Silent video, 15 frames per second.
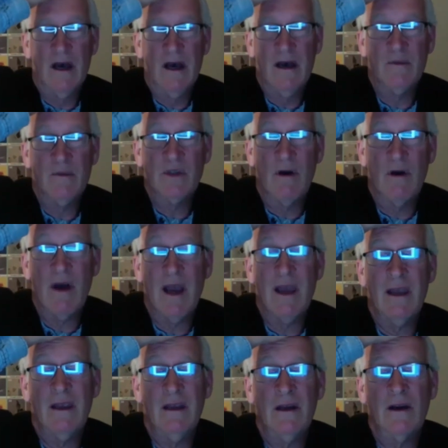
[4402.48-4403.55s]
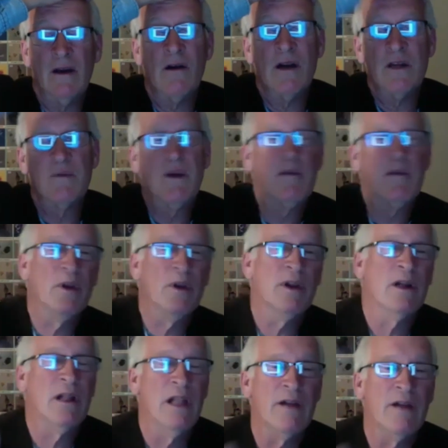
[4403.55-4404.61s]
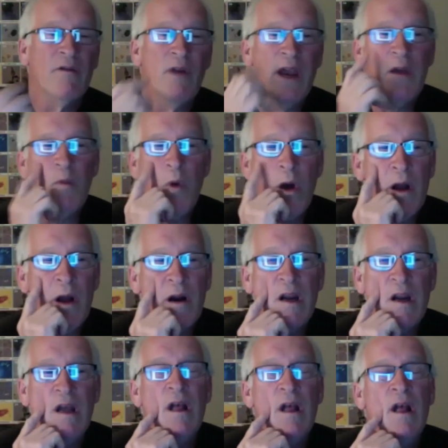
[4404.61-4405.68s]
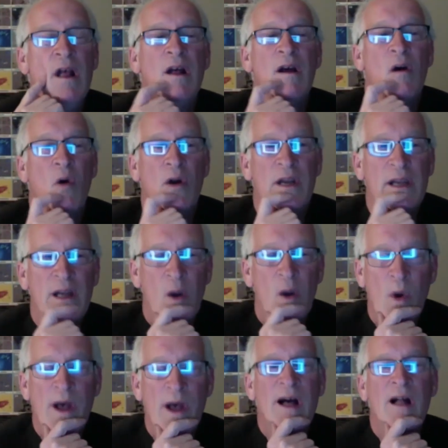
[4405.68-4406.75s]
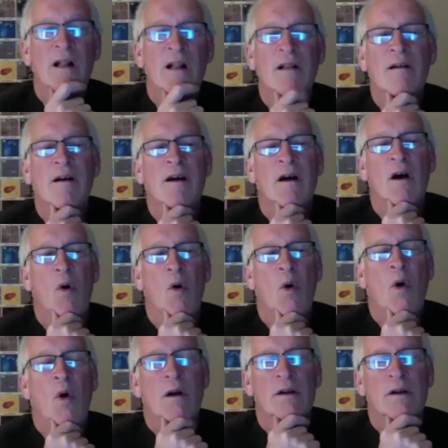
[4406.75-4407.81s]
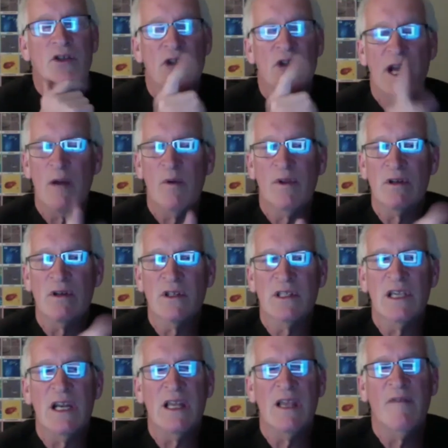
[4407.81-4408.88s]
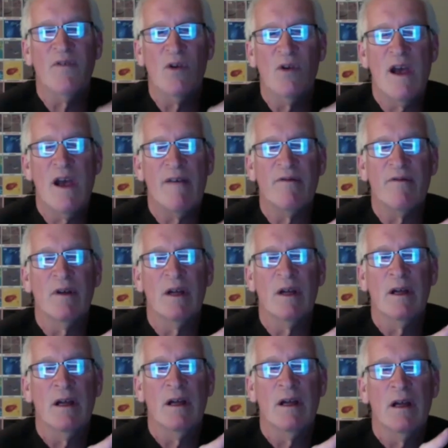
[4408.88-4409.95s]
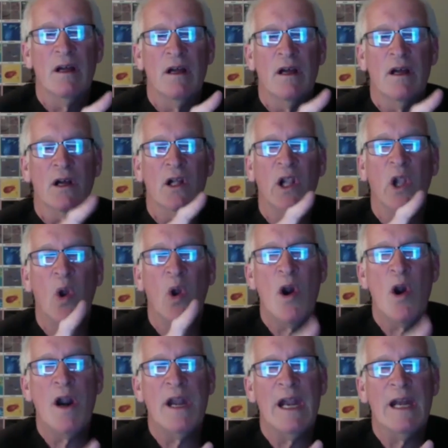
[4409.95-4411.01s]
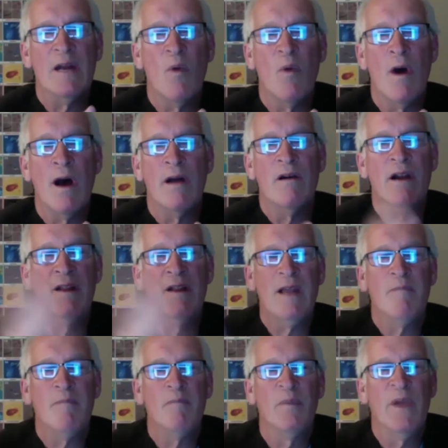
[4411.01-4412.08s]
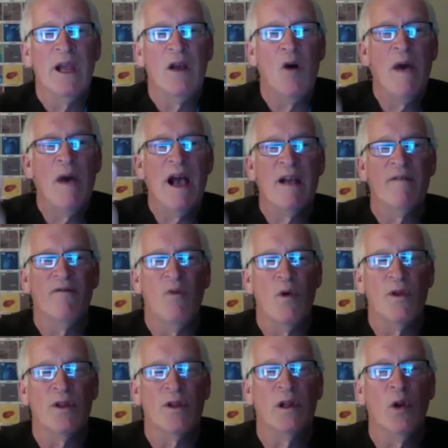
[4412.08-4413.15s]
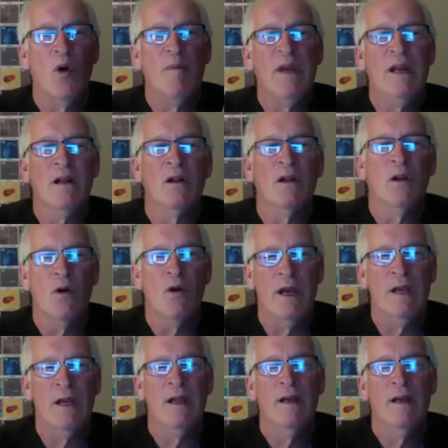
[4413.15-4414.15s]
So I encourage people to collect rainwater or dig a well, or check with your city if you have chlorinated water, and they go back and forth, chloramine and chlorine.